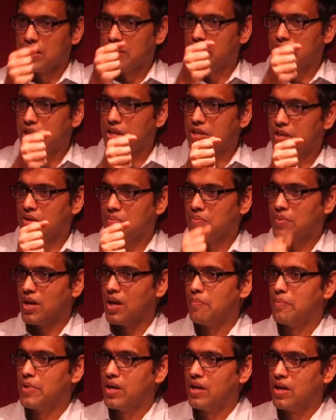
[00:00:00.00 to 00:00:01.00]
giving it an
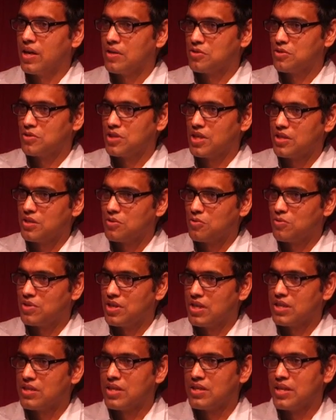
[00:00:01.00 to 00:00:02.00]
umbrella so that it
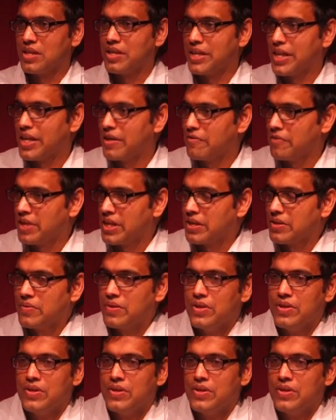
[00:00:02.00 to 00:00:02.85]
didn't get wet.